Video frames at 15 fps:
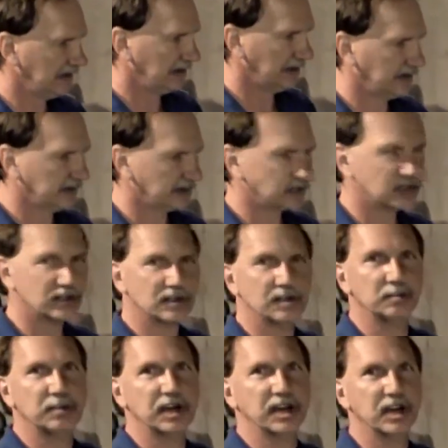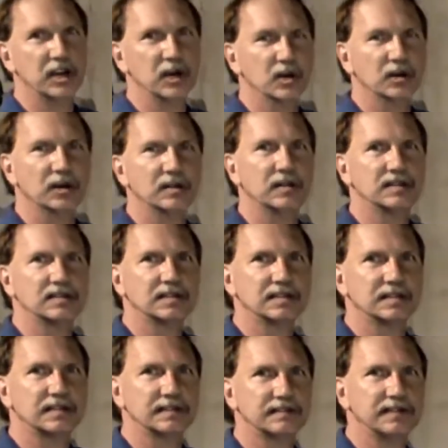This is the bigger unit. This is
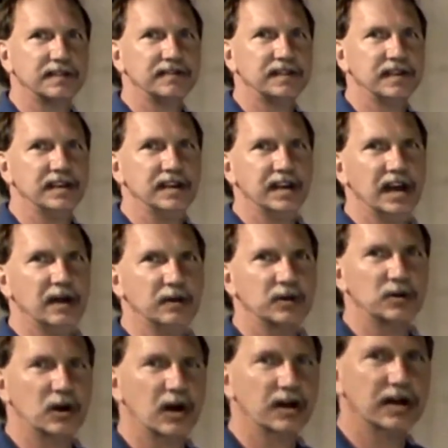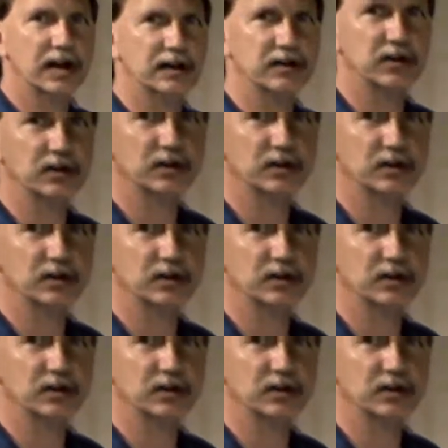the 15-gallon drawdown